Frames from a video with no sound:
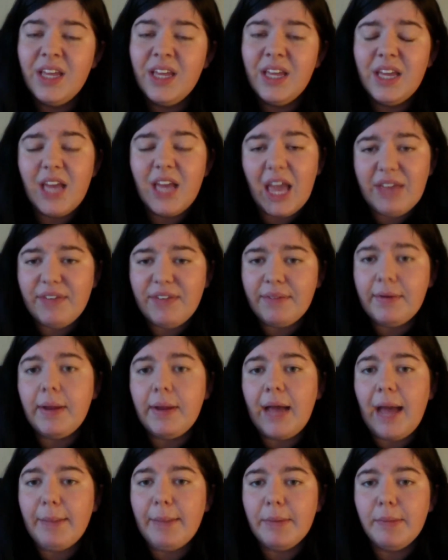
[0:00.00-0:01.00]
if I'm not
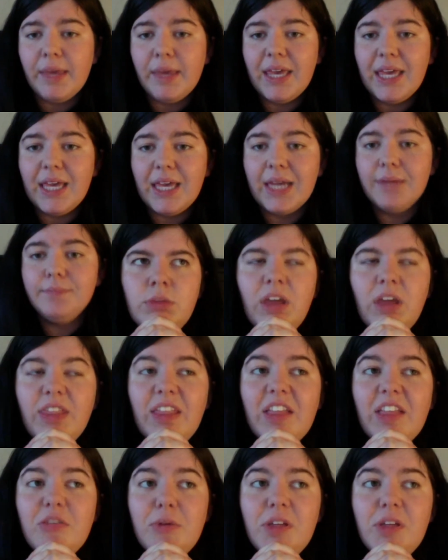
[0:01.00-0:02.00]
happy making it.
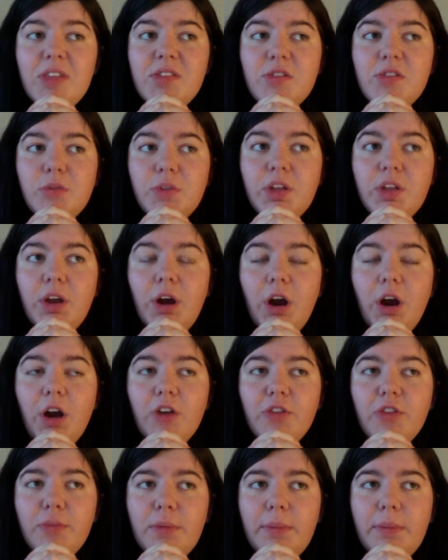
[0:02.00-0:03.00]
And that's why this is really
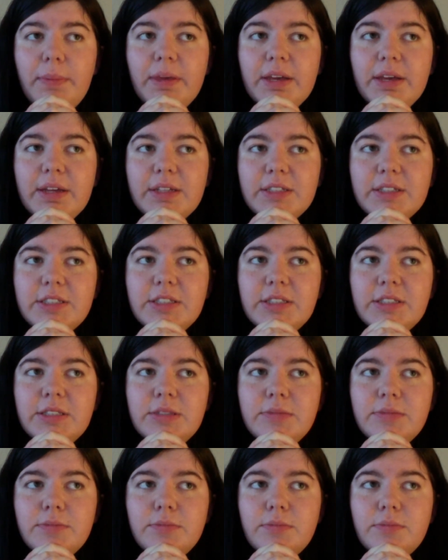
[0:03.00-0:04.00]
hard for me, because
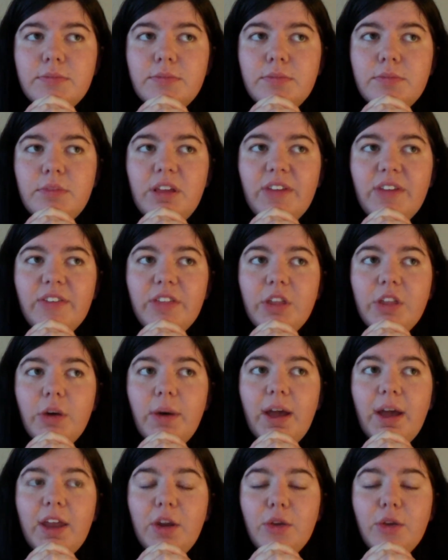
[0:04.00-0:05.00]
even though
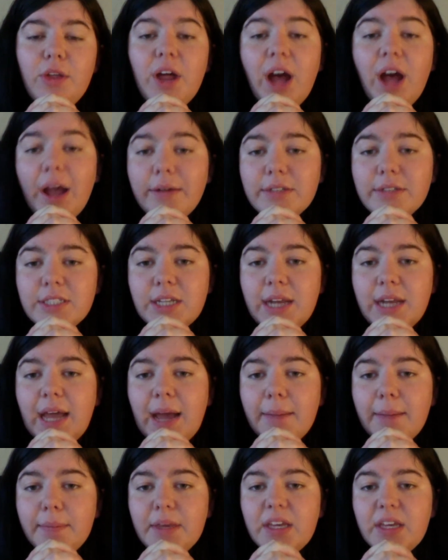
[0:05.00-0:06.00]
I knew that I was
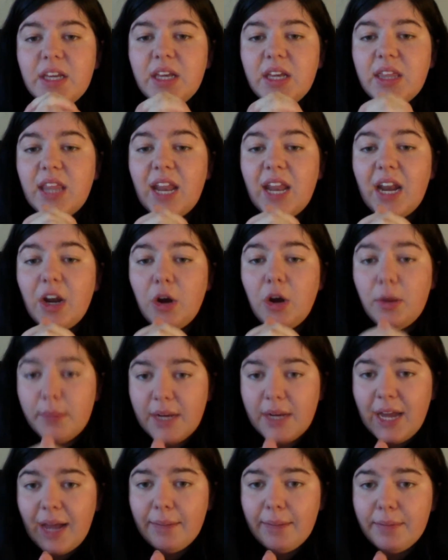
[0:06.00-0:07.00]
unhappy, and I know I'm
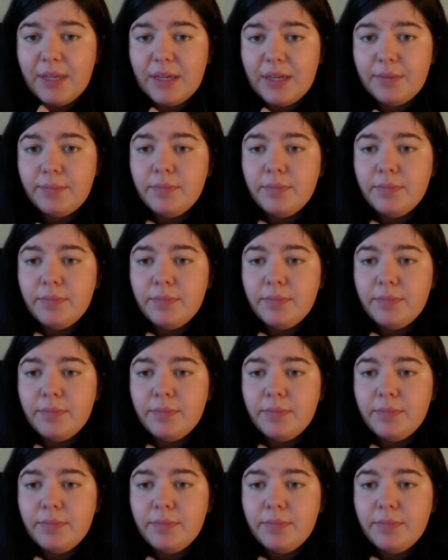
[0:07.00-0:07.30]
unhappy